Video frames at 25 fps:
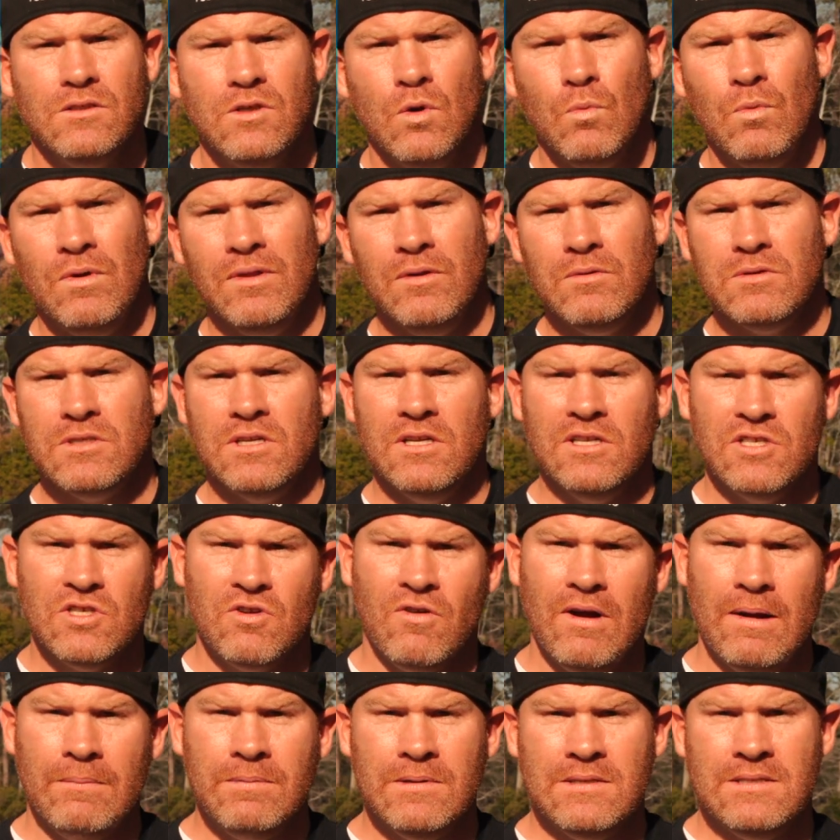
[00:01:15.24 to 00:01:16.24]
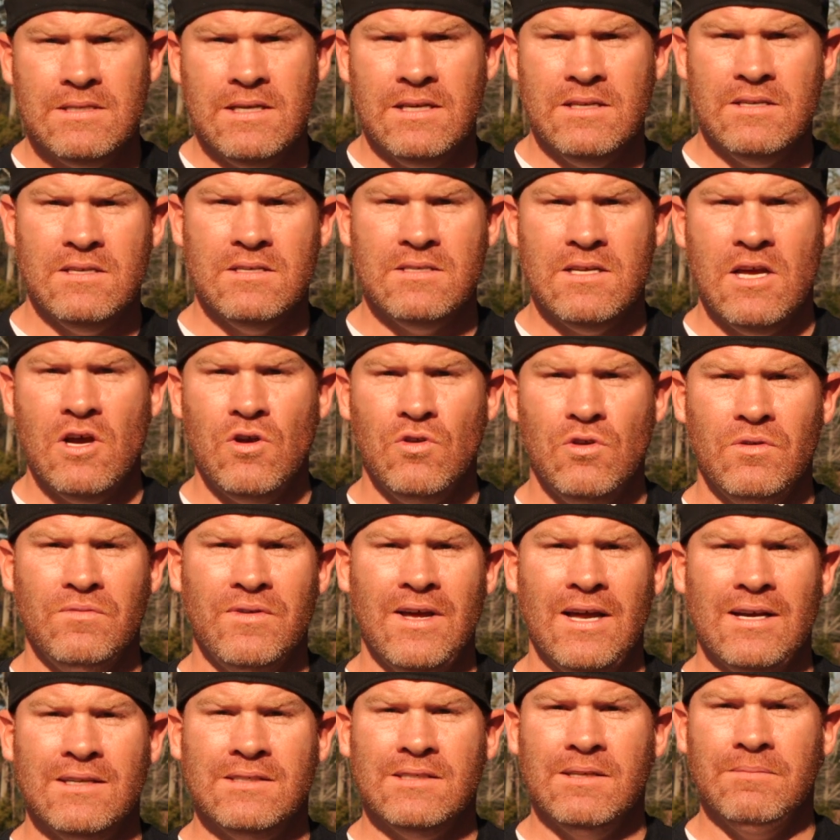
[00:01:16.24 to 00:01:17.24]
when there's a discrepancy in the zone, you've
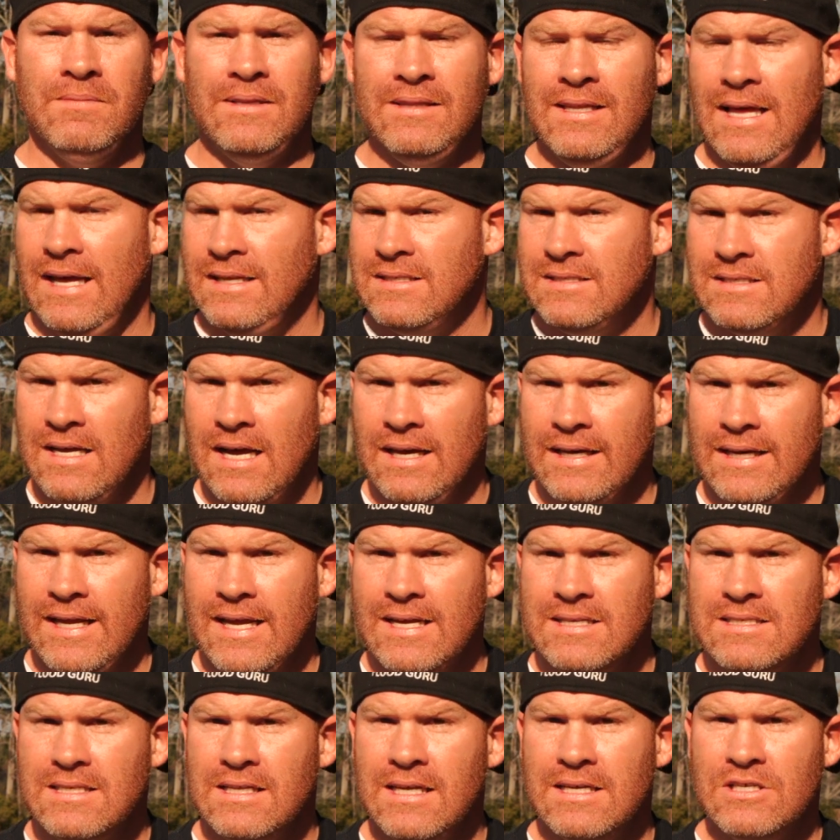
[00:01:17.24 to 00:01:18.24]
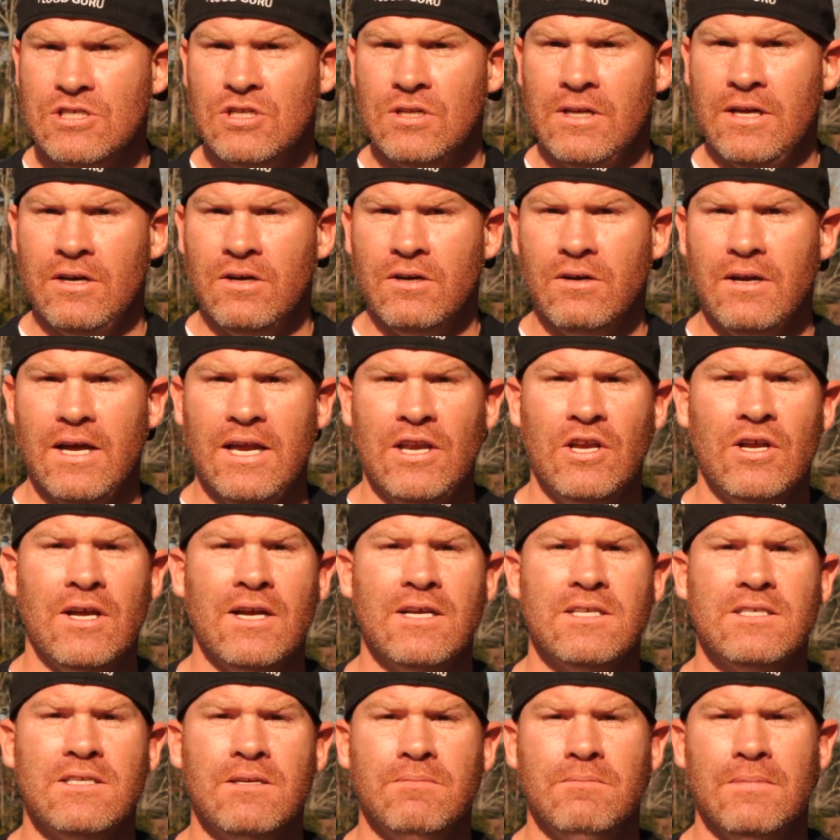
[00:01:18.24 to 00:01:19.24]
got to submit that signed cancellation letter and you
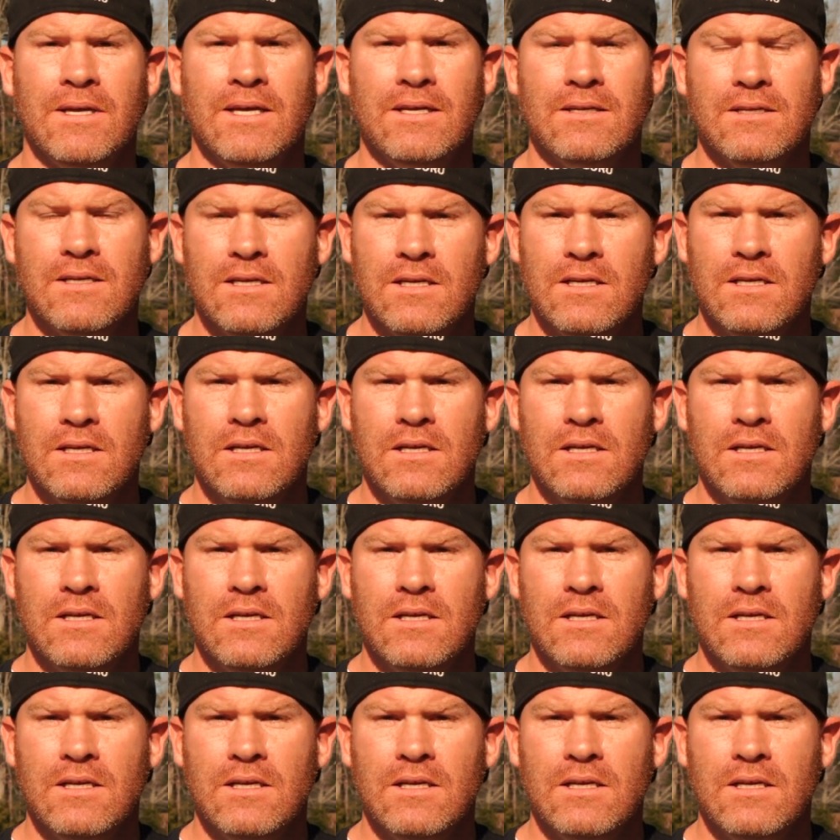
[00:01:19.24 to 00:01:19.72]
got to submit